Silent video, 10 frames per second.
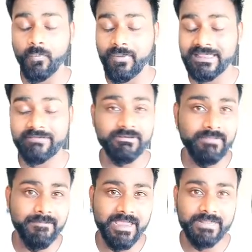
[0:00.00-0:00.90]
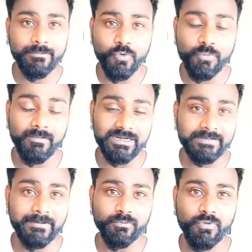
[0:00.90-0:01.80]
there will be many more
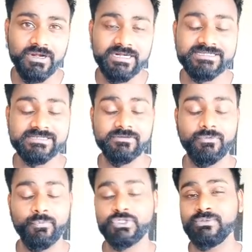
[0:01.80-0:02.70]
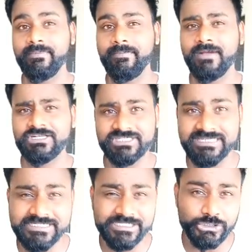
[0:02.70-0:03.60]
multiple wallets which will be much
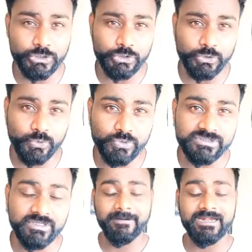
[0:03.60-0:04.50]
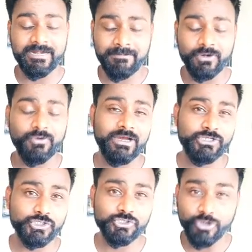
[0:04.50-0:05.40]
easier to use. But let me know, are
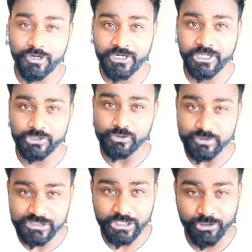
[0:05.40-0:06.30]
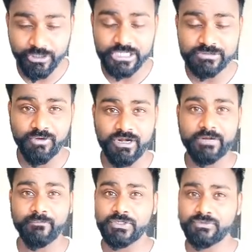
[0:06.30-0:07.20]
you already using your EOS wallet?
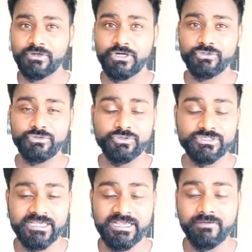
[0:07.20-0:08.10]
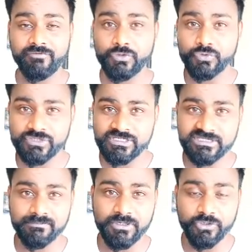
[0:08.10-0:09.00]
Which one are you using? If you're using simple